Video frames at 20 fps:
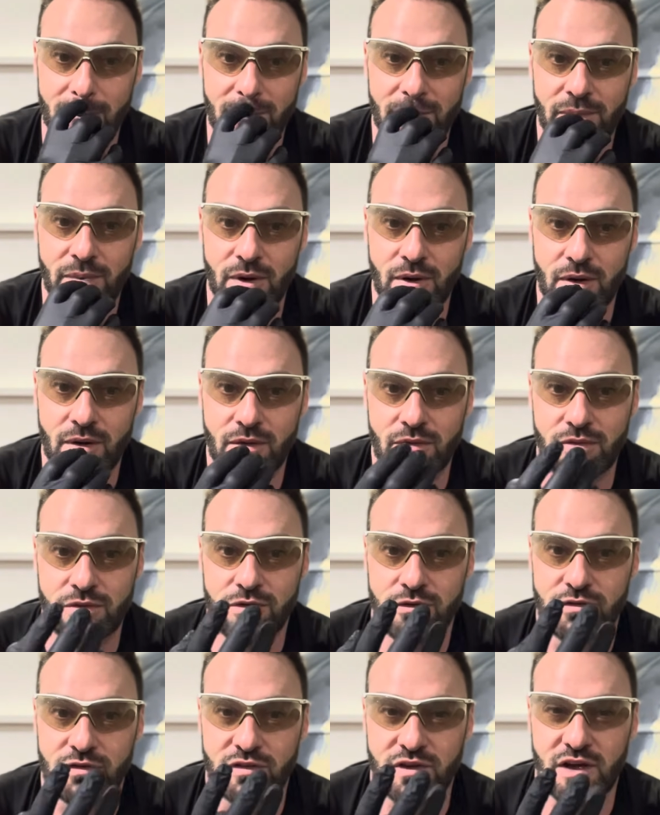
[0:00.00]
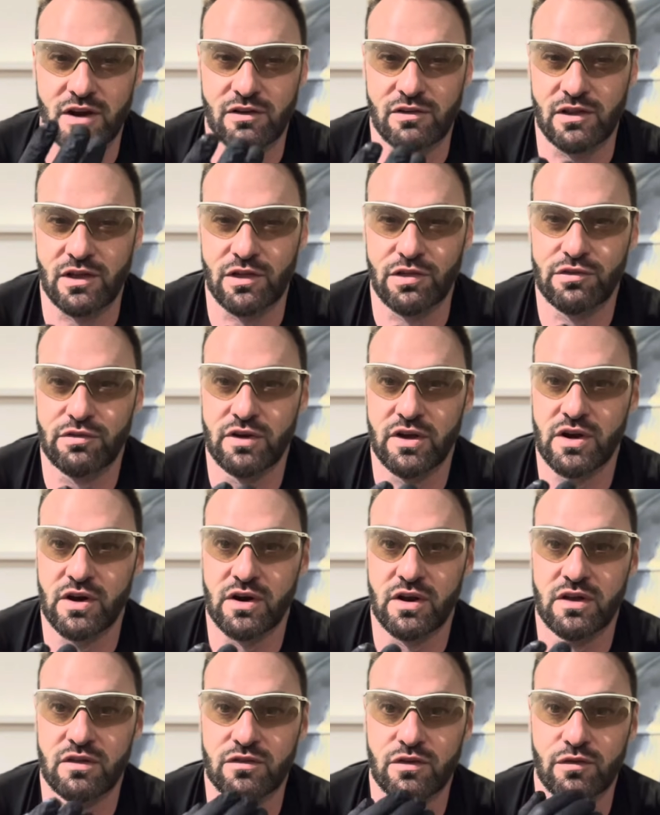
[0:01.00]
but there's kind of like 3
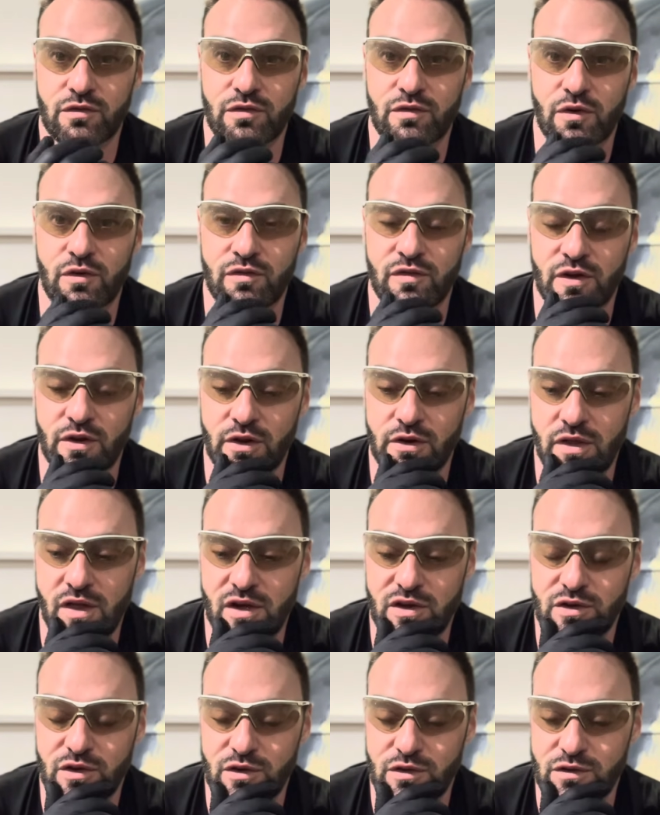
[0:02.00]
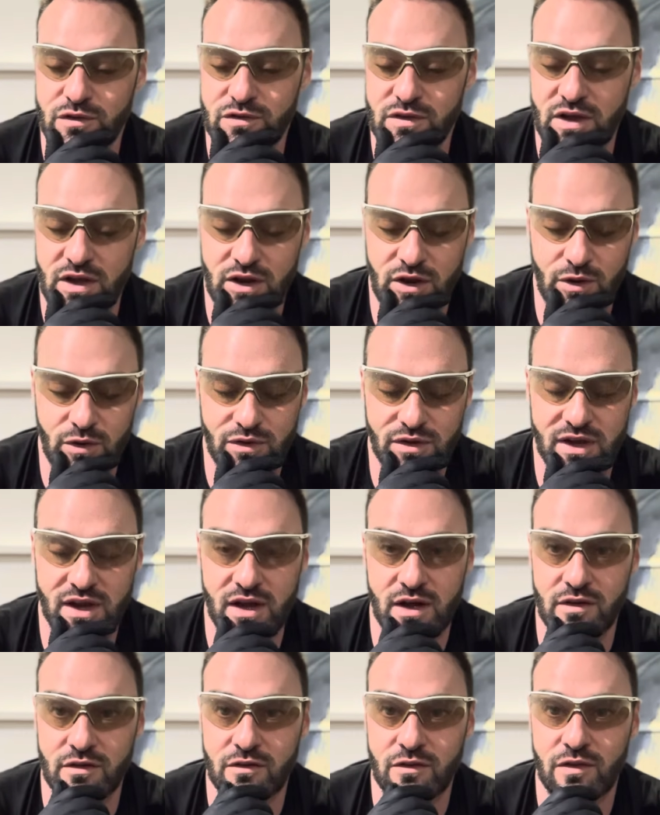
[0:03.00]
grades of filler that I use, and I only
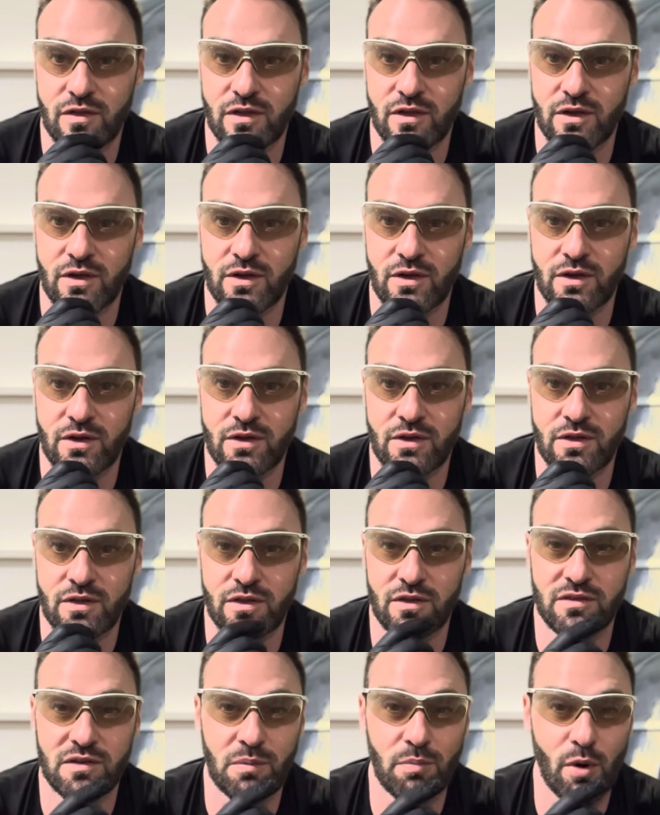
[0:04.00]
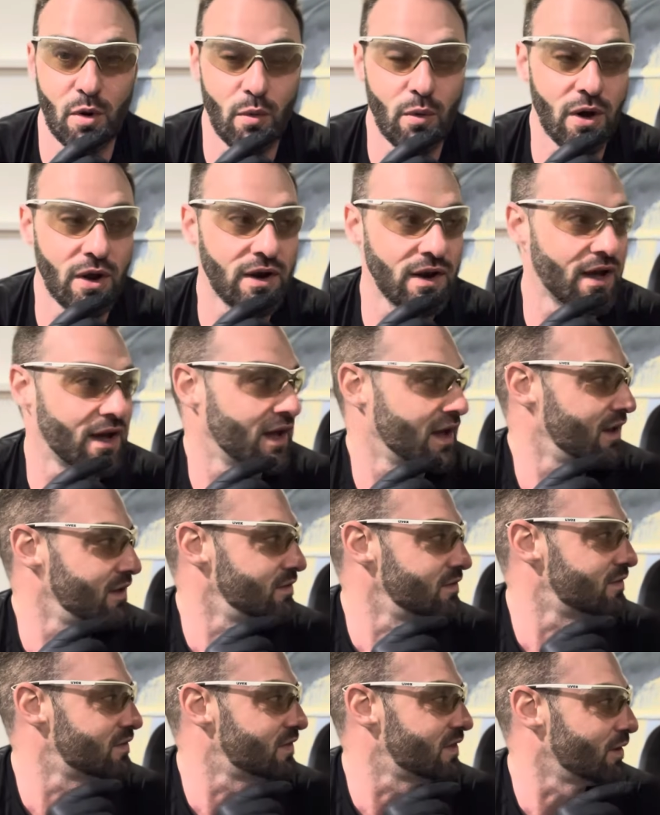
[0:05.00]
had the deeper one,
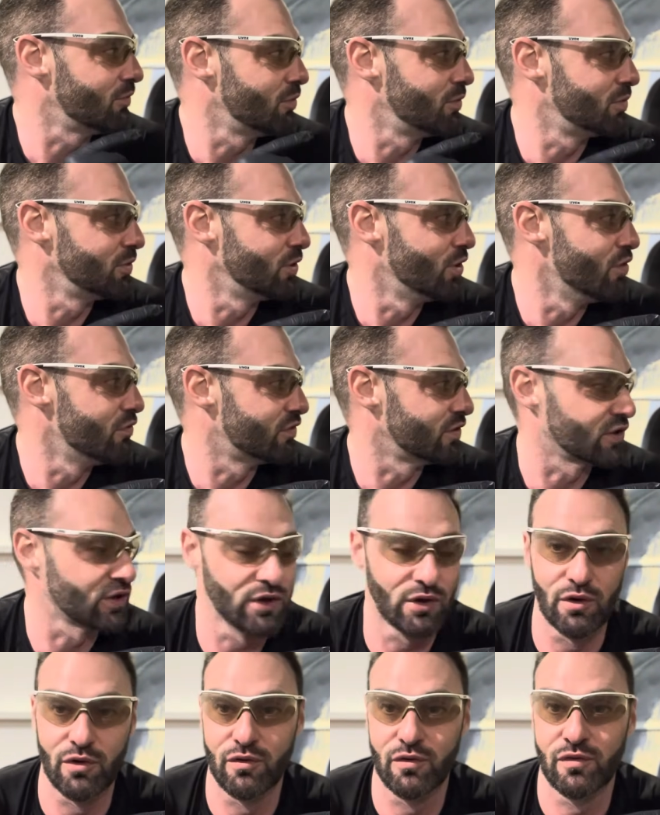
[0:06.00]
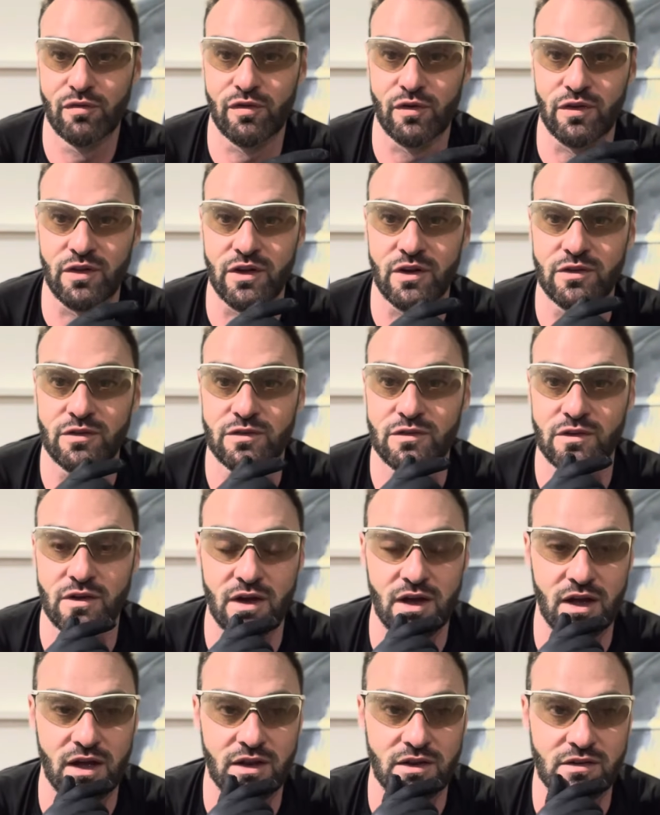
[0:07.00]
and that would be overkill for this.
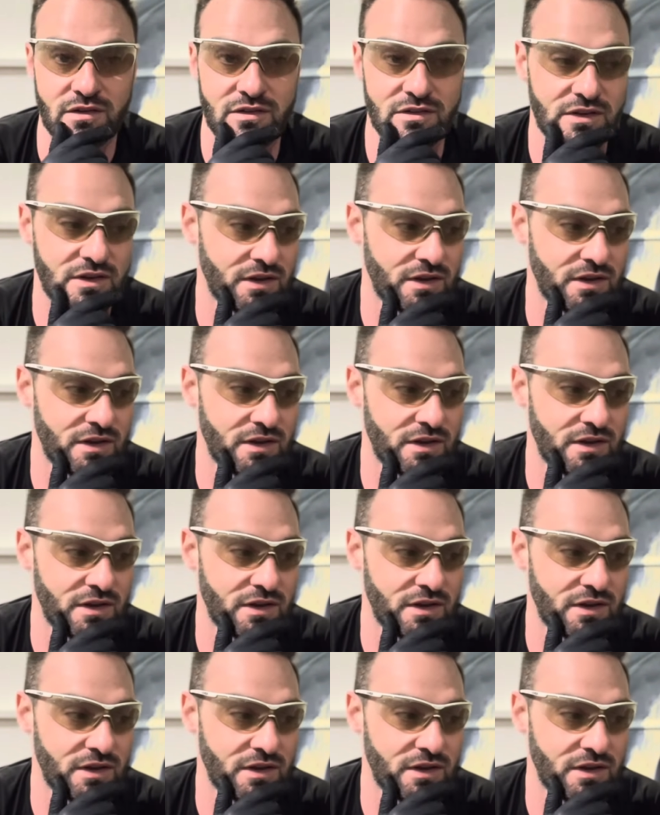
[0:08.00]
And